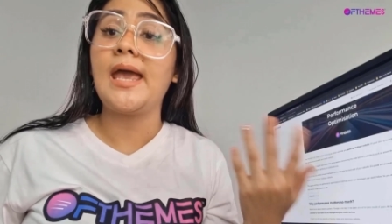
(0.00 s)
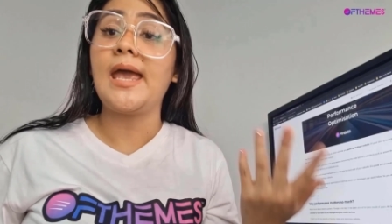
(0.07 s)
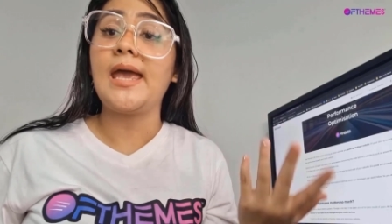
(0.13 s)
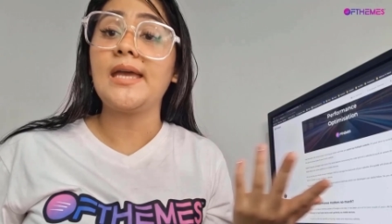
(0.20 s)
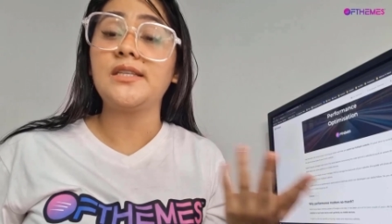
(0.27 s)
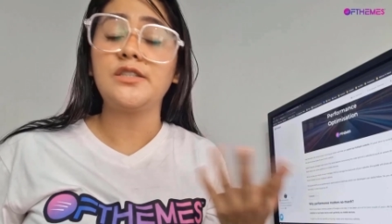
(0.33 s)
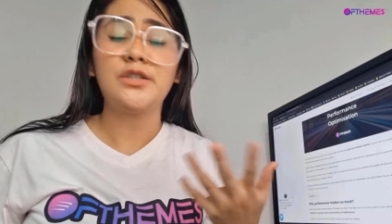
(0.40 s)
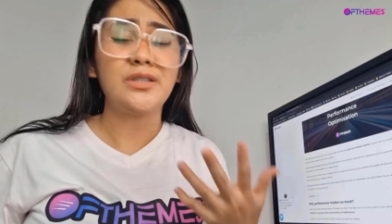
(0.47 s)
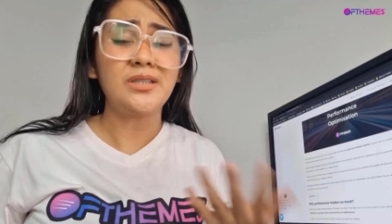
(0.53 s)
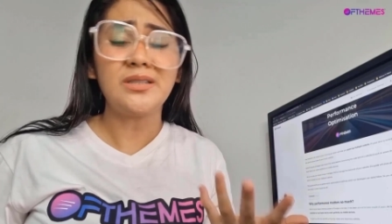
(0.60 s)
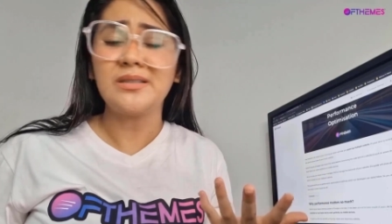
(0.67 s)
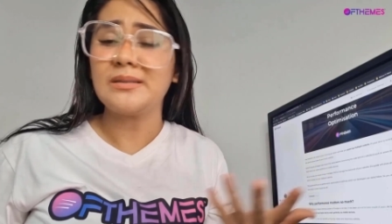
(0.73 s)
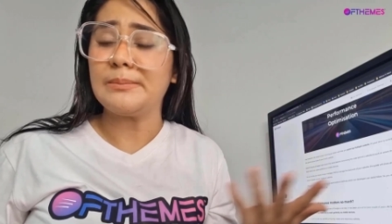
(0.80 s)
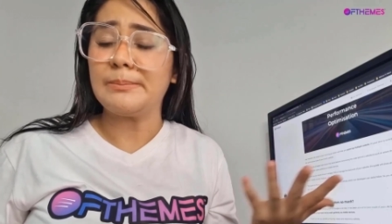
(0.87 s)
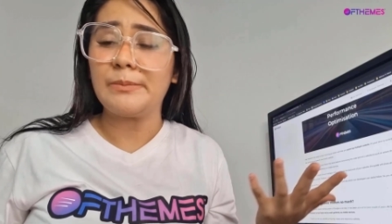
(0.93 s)
and
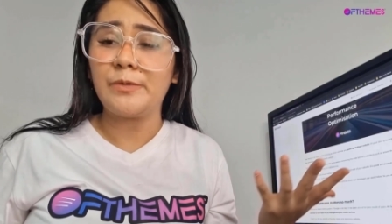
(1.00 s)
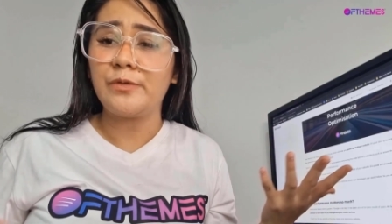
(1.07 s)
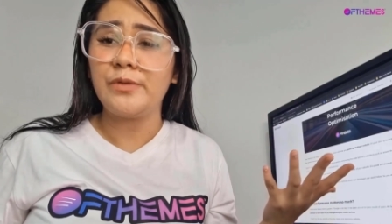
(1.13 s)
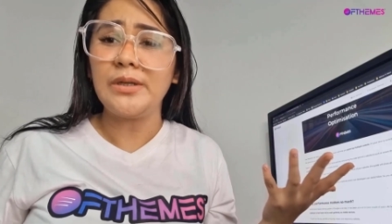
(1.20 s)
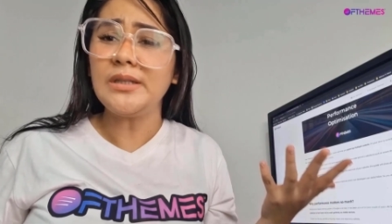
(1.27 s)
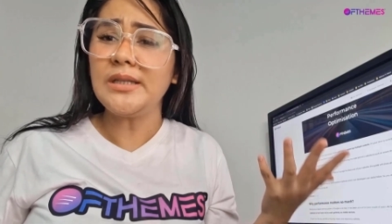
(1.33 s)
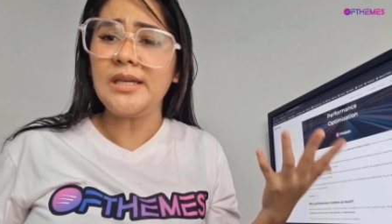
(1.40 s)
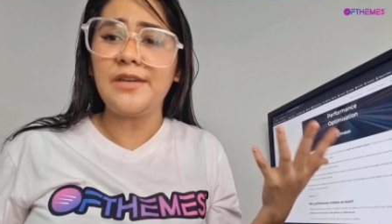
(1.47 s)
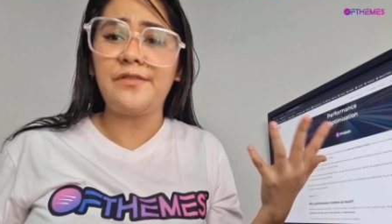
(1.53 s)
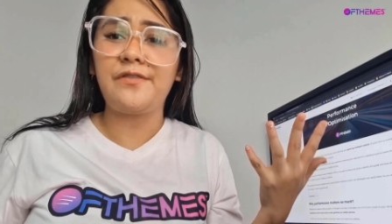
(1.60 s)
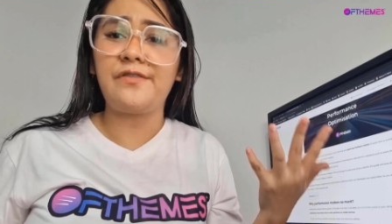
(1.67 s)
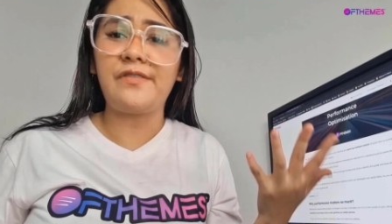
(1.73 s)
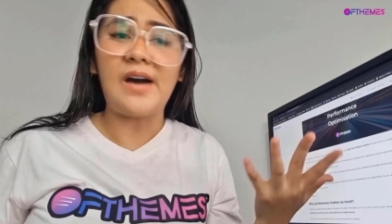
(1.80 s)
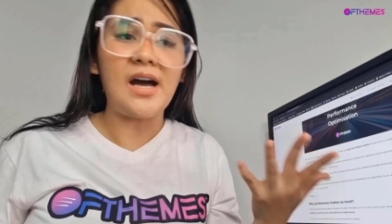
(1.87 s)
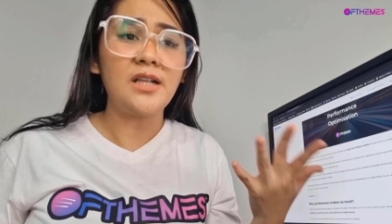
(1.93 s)
just really
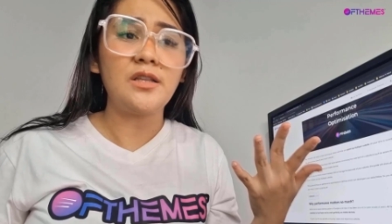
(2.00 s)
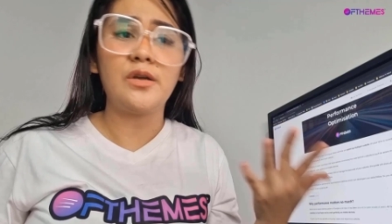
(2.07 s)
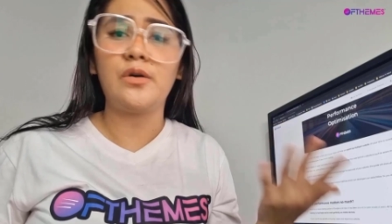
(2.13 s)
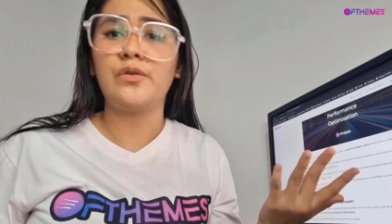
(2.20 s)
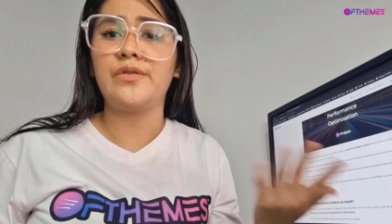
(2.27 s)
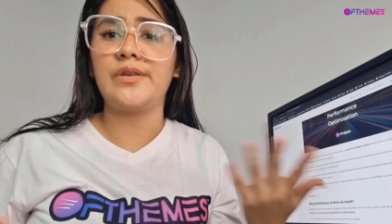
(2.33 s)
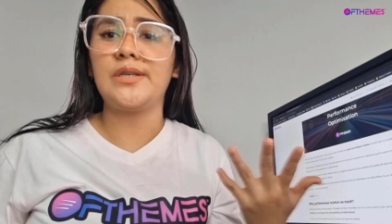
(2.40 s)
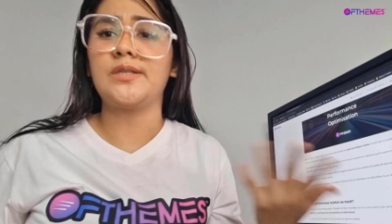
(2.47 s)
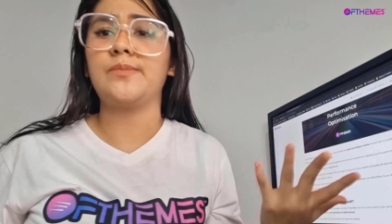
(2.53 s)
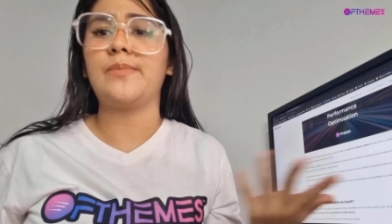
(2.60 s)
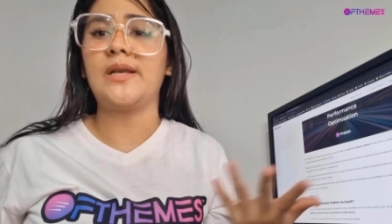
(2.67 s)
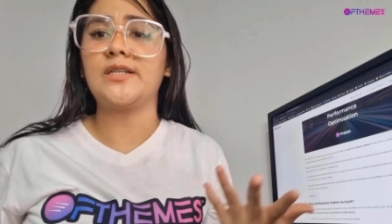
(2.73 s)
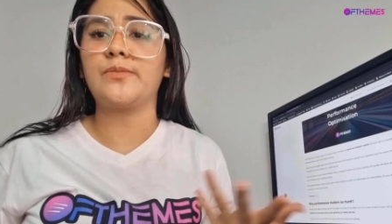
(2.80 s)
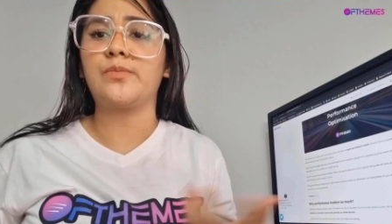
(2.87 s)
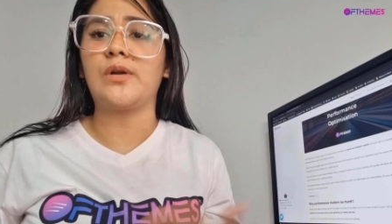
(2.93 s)
follow these
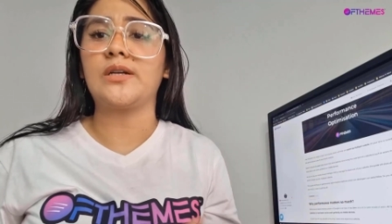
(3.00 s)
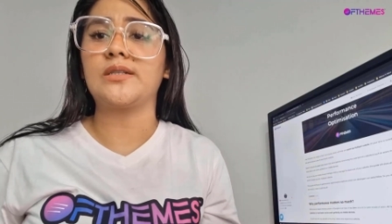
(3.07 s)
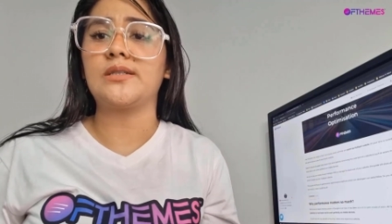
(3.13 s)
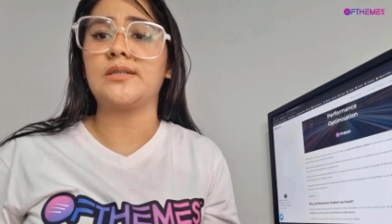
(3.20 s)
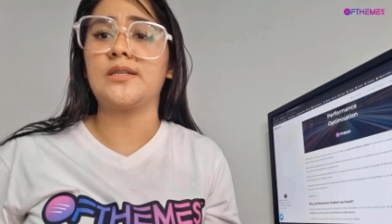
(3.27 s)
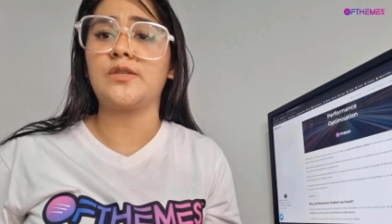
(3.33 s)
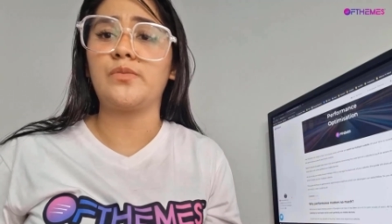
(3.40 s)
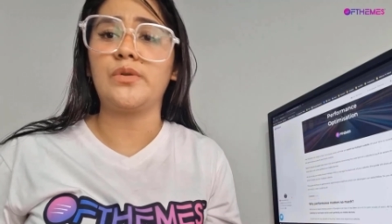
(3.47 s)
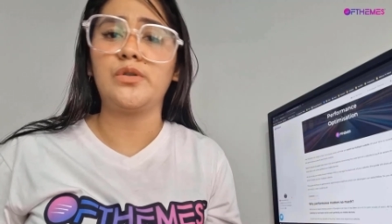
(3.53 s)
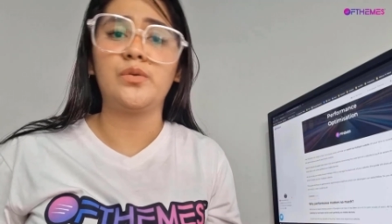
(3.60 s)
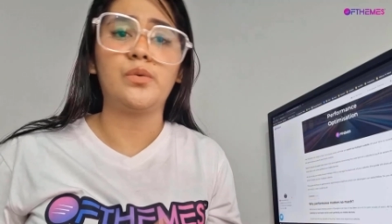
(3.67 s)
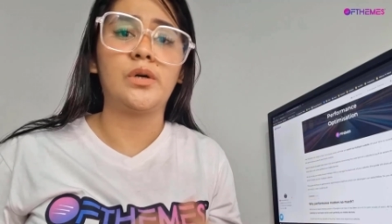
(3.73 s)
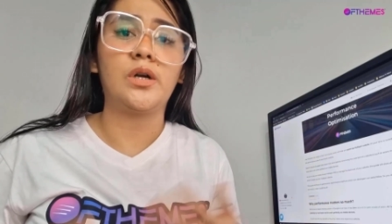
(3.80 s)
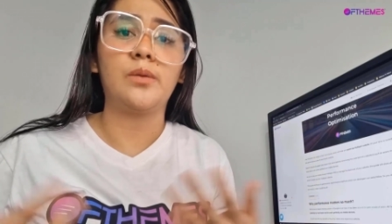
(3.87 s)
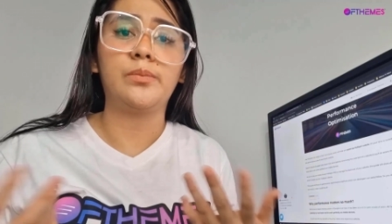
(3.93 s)
best practices when you
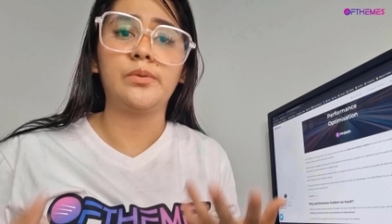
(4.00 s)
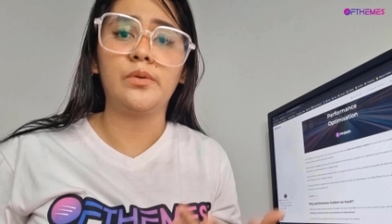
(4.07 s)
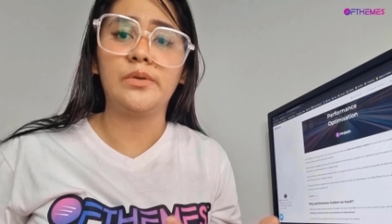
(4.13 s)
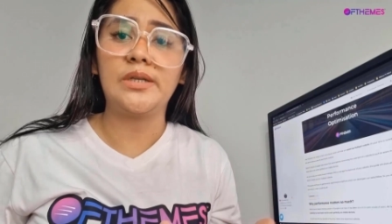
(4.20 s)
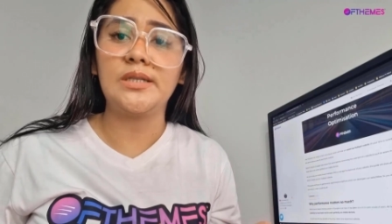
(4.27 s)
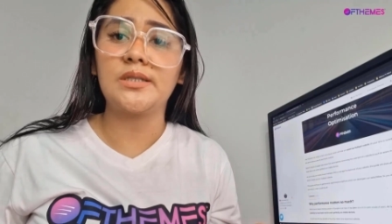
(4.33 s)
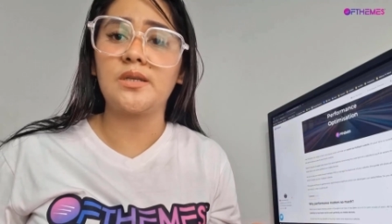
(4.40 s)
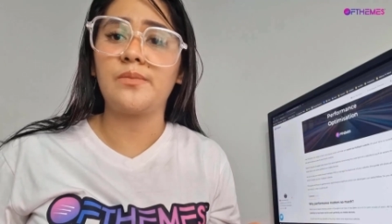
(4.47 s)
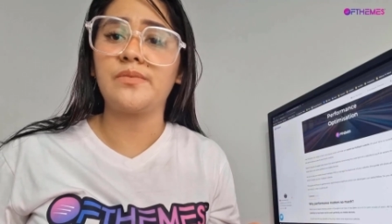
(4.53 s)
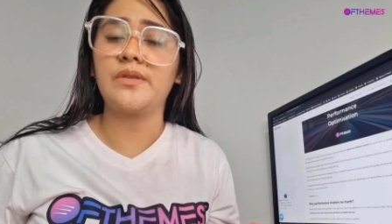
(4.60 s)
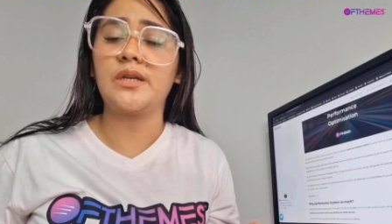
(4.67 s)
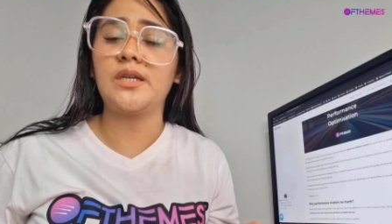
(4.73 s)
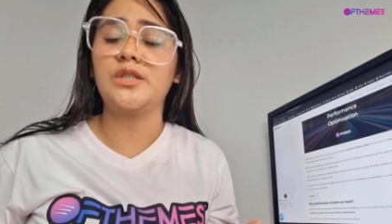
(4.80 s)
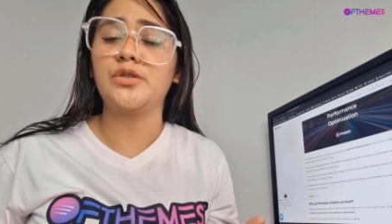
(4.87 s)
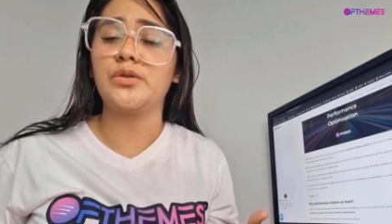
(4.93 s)
are uploading
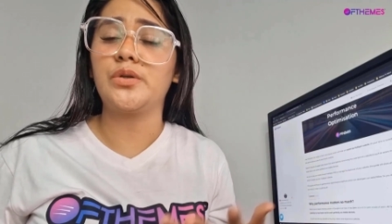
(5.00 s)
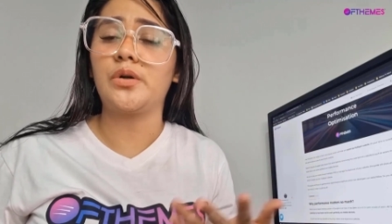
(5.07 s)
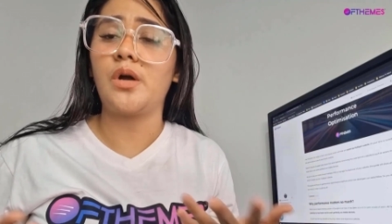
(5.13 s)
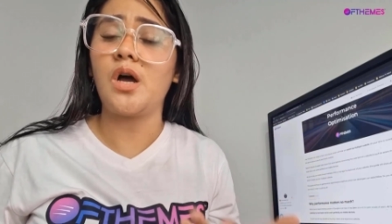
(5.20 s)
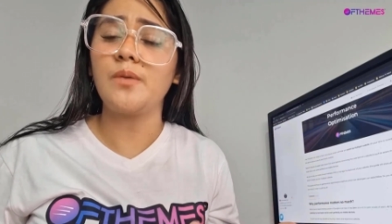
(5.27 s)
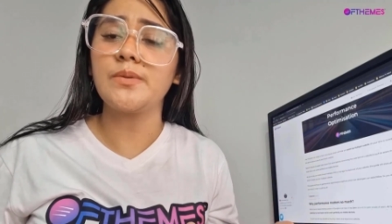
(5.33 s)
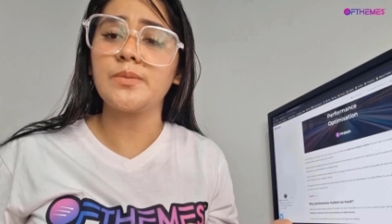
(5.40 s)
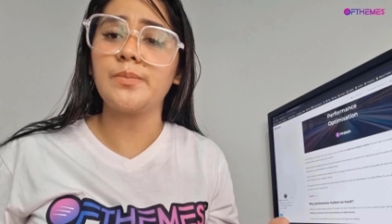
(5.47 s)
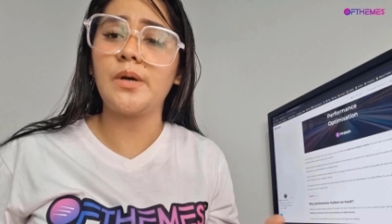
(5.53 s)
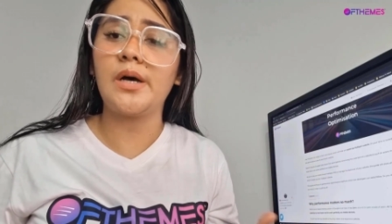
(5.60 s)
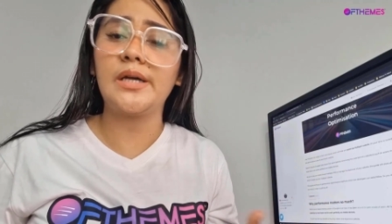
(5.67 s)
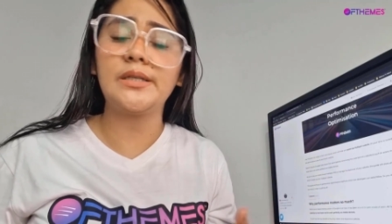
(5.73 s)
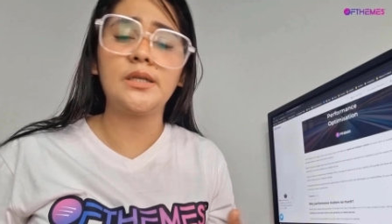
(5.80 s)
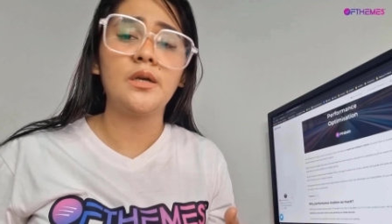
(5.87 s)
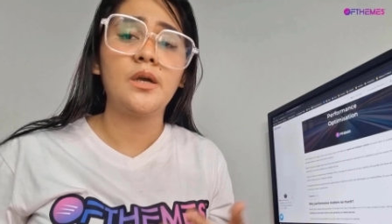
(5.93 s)
something into your HubSpot